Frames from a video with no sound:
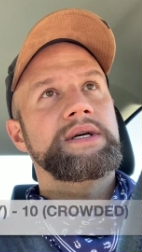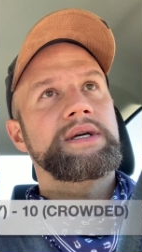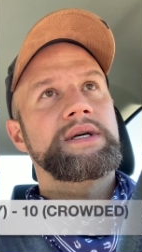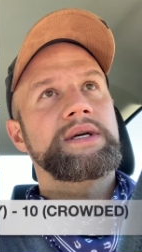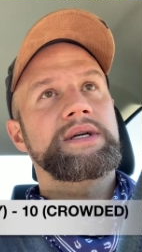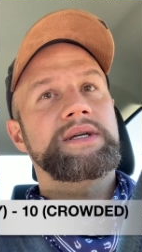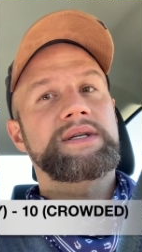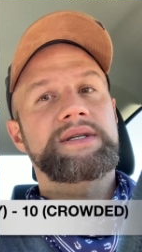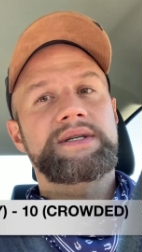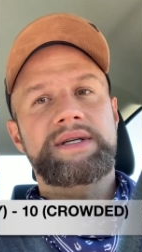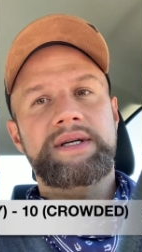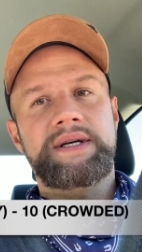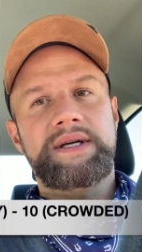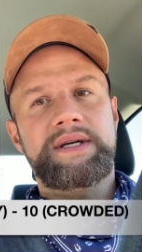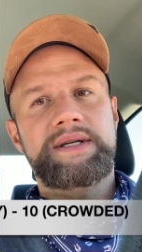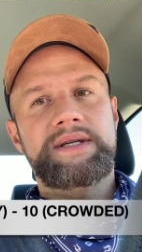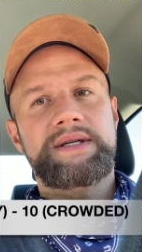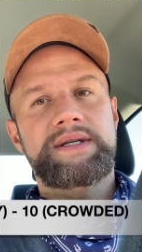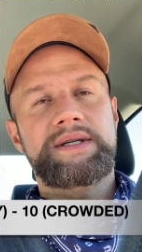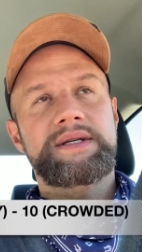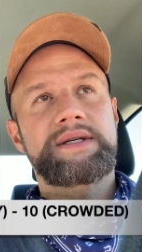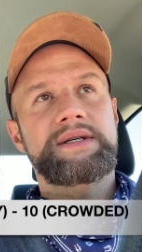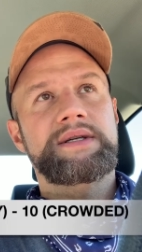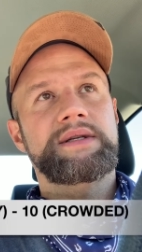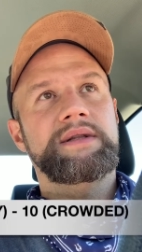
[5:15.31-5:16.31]
a
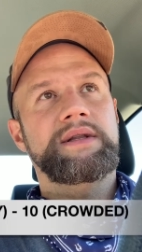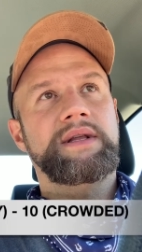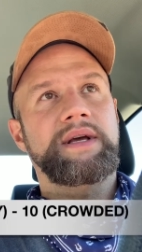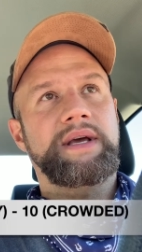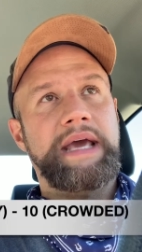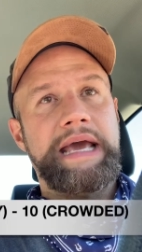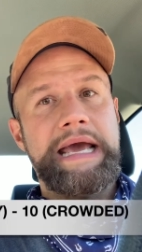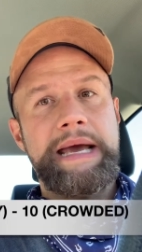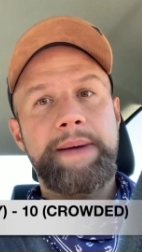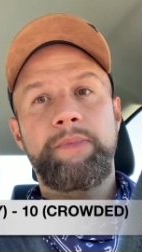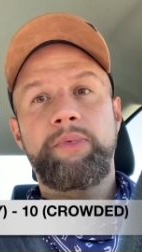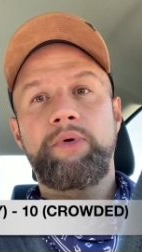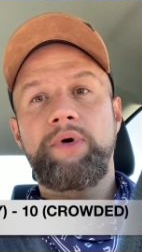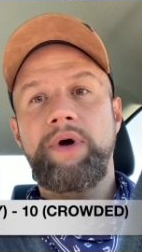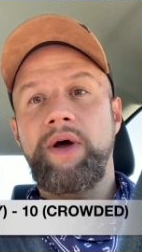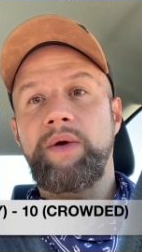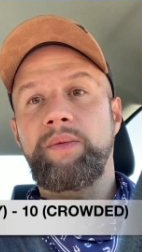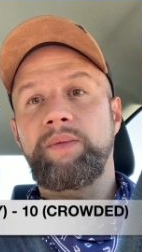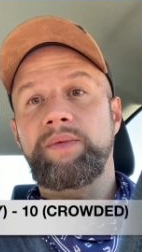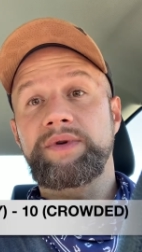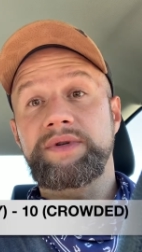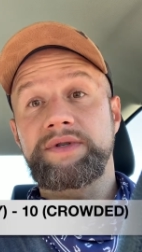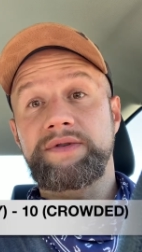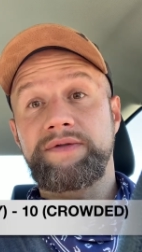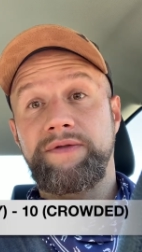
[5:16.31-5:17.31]
six. The campground
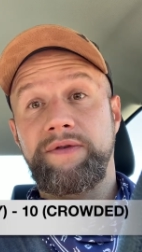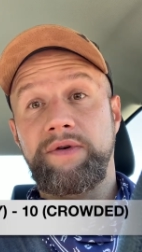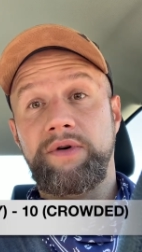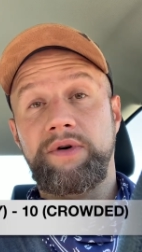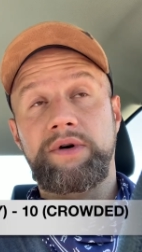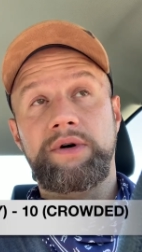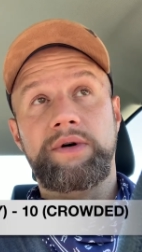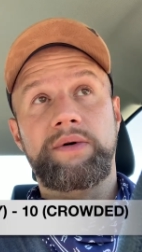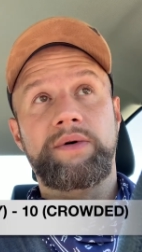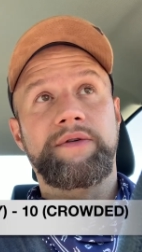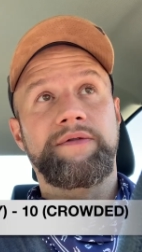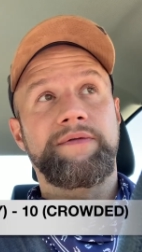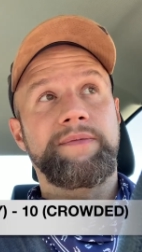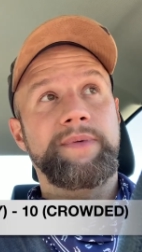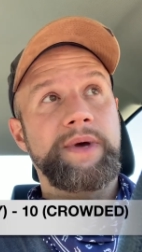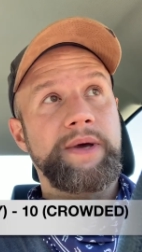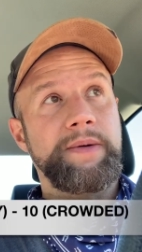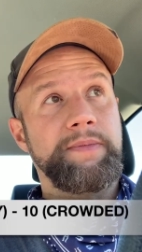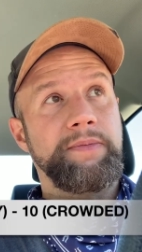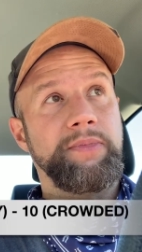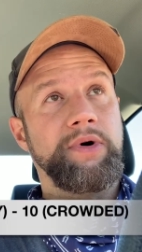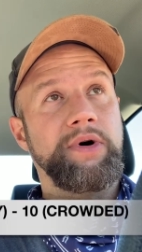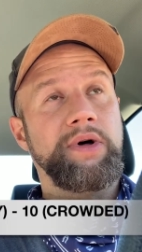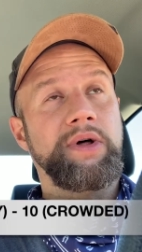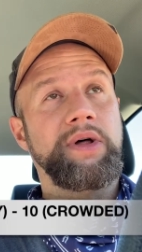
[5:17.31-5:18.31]
was full of
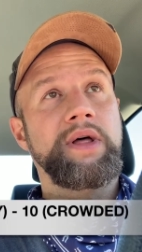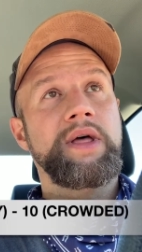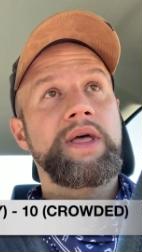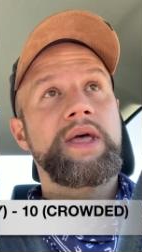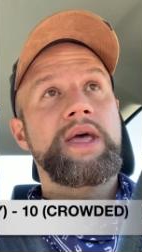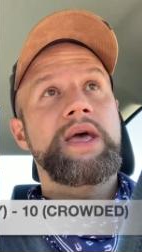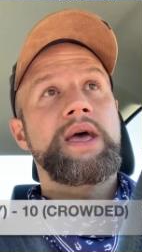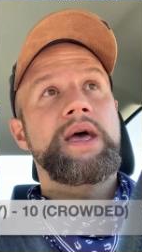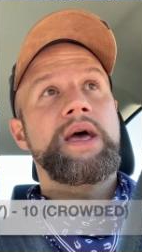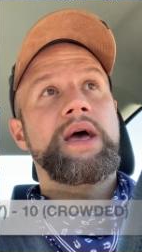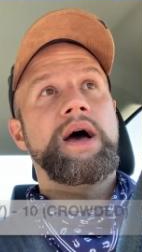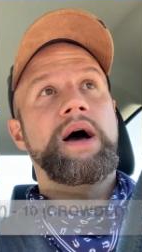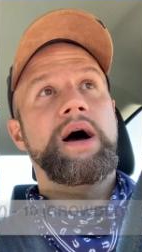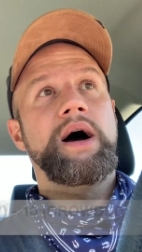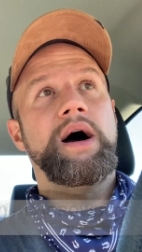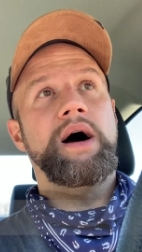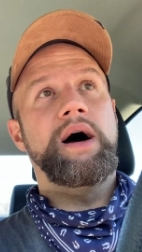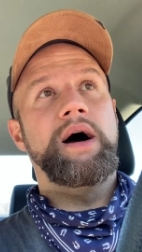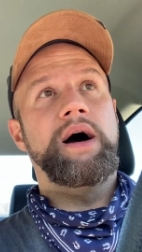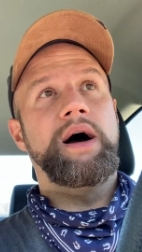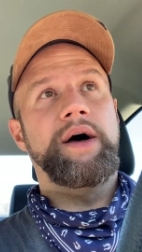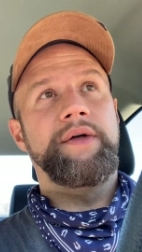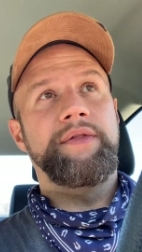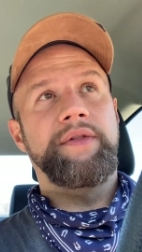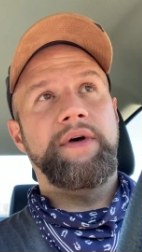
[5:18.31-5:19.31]
people. Uh,
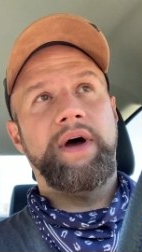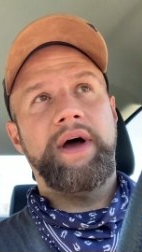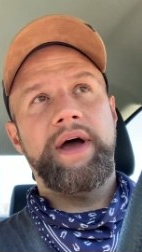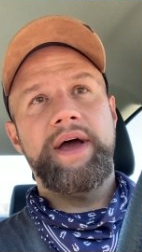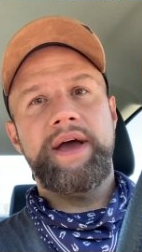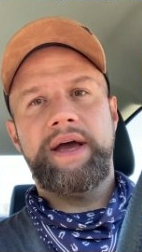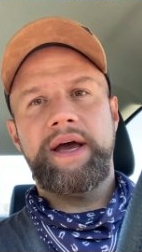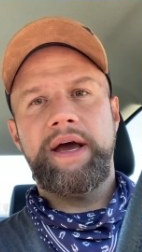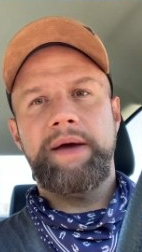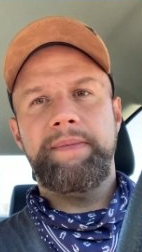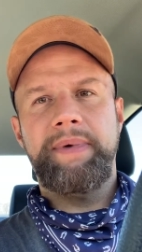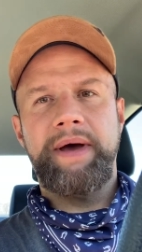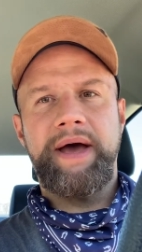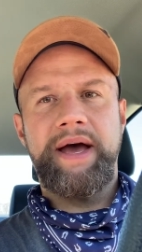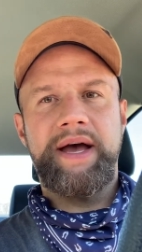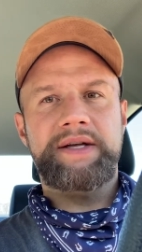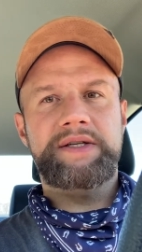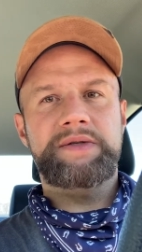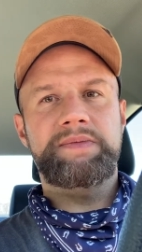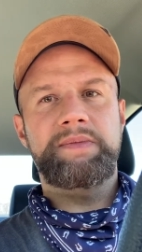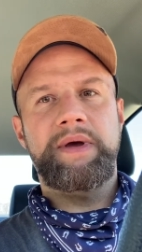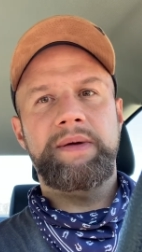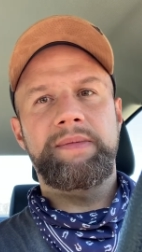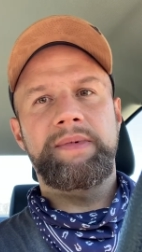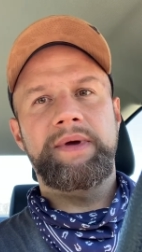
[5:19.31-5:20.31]
on the hike, I
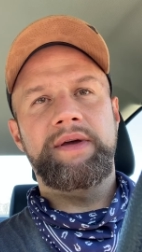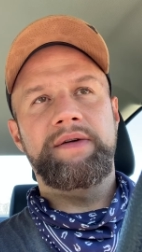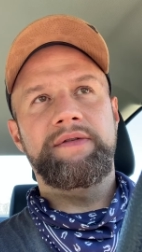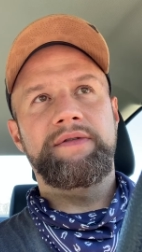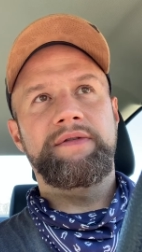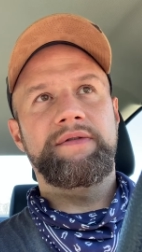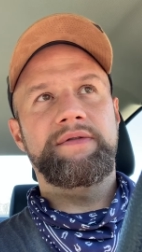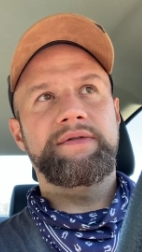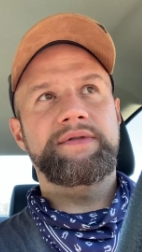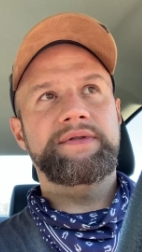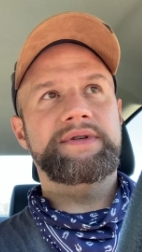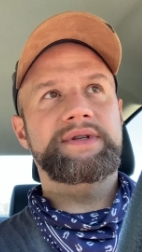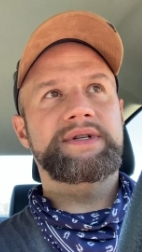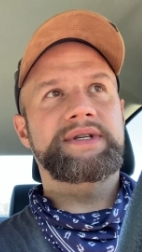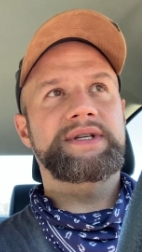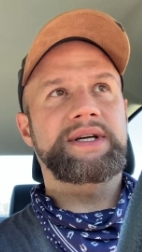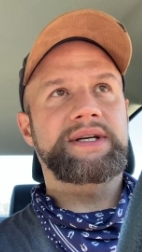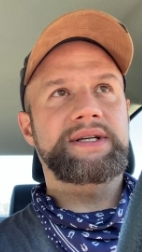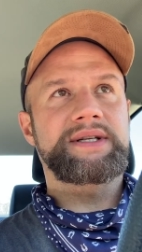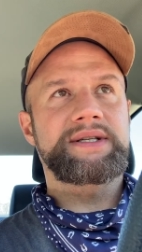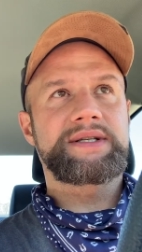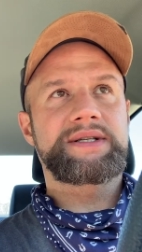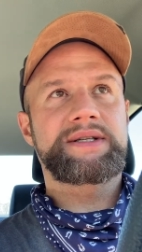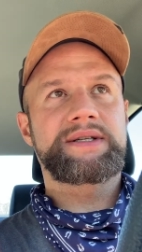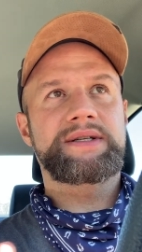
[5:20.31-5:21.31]
passed maybe
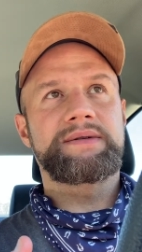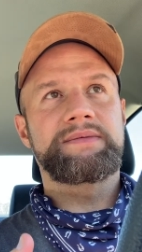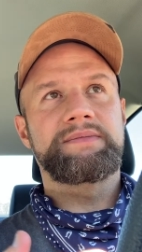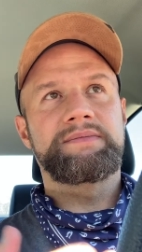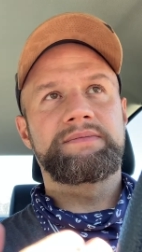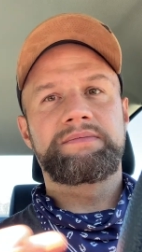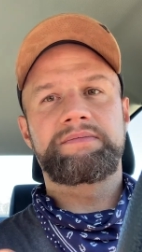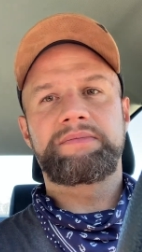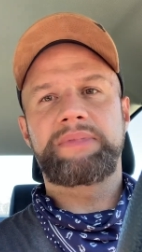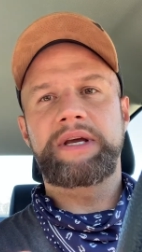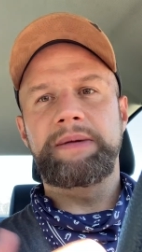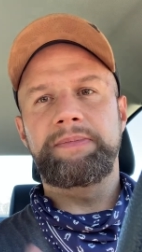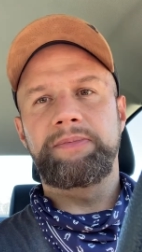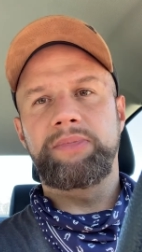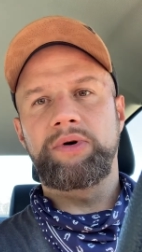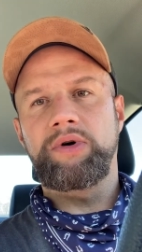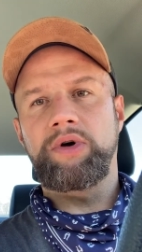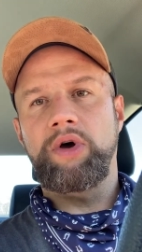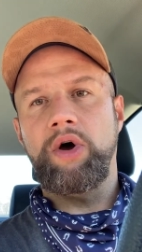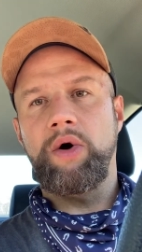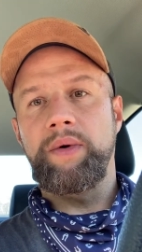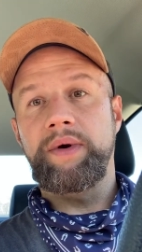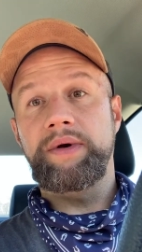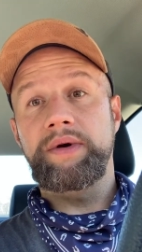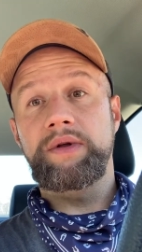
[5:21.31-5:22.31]
six people
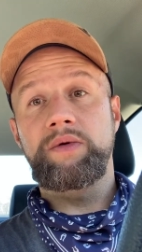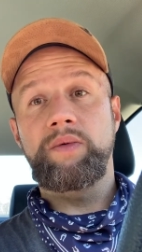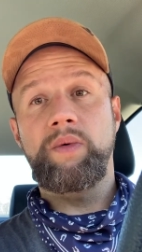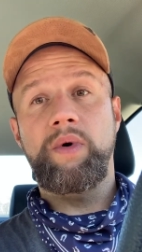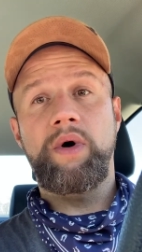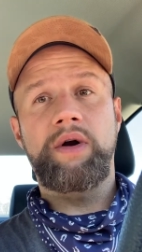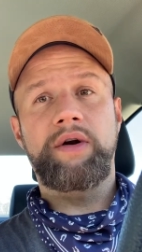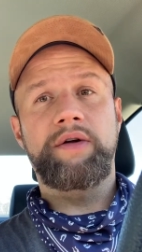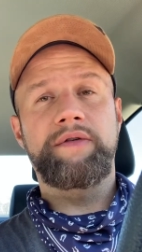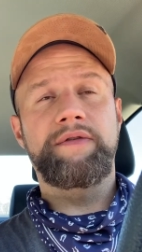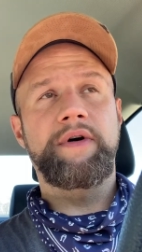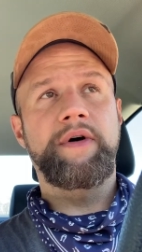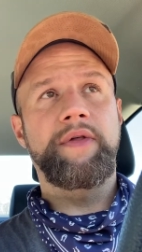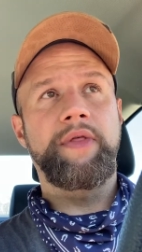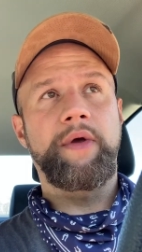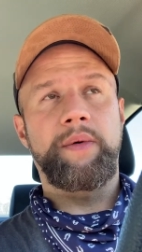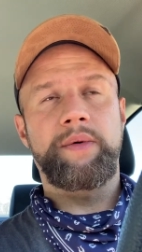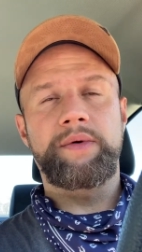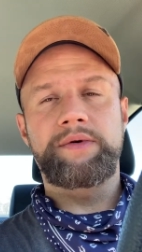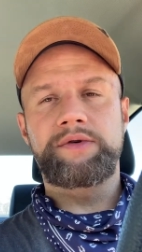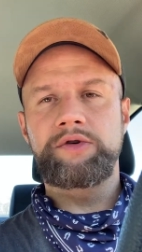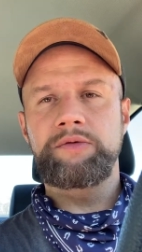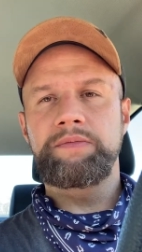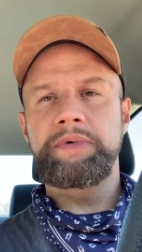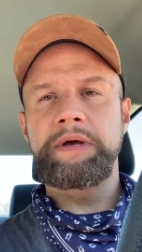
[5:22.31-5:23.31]
going to the waterfall, and there were
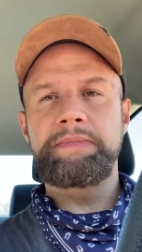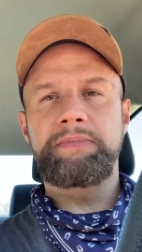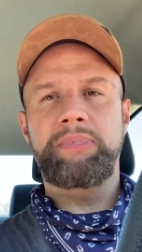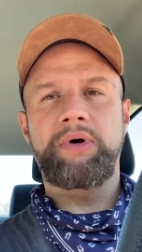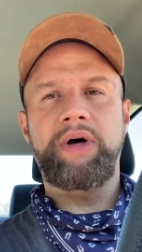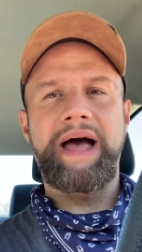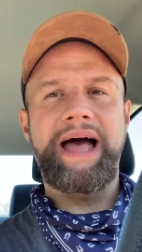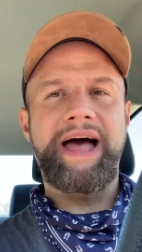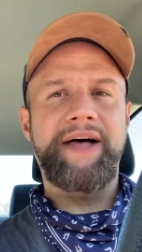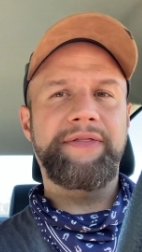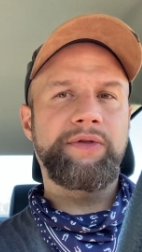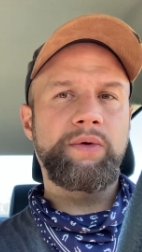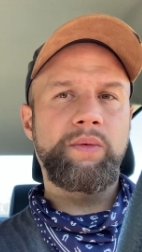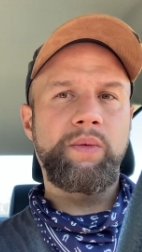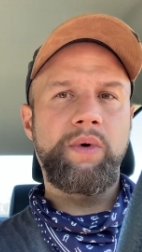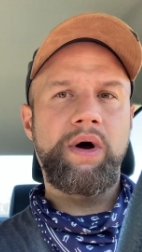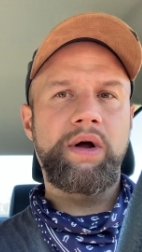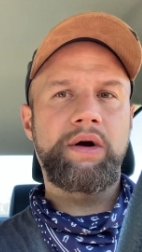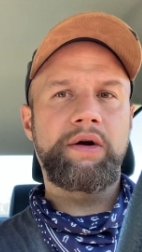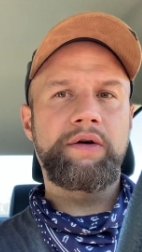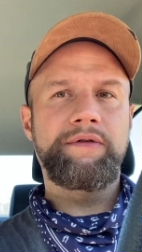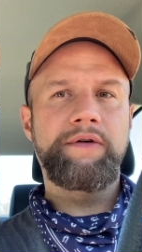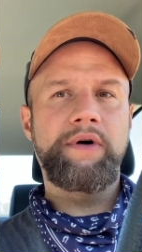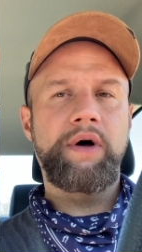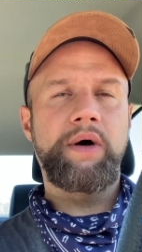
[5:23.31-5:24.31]
two people at the
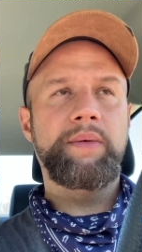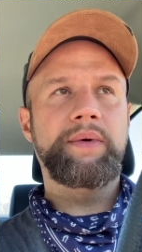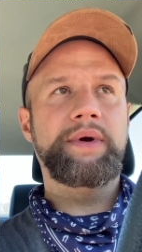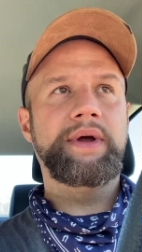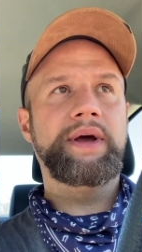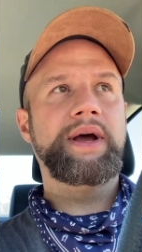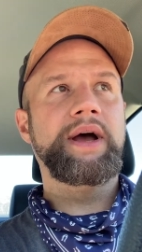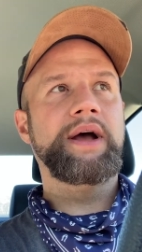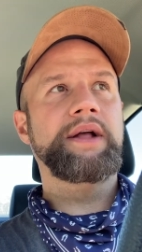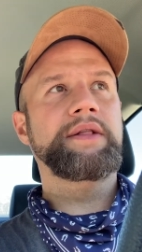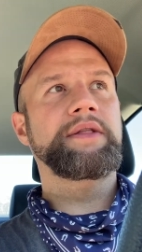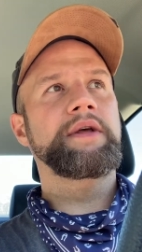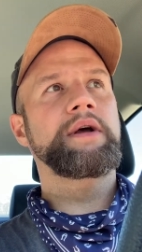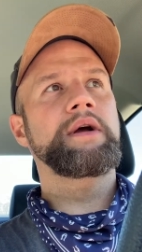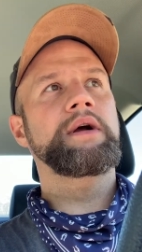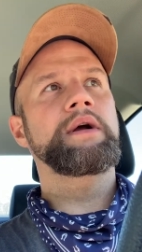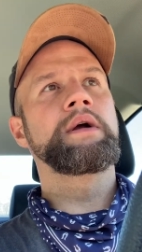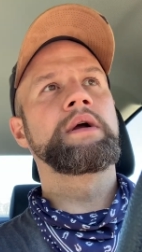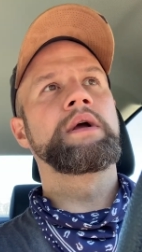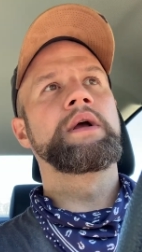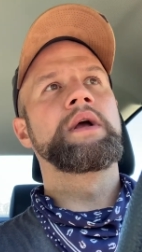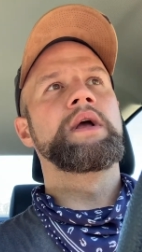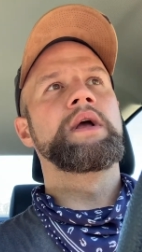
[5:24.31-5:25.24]
waterfall when I got there.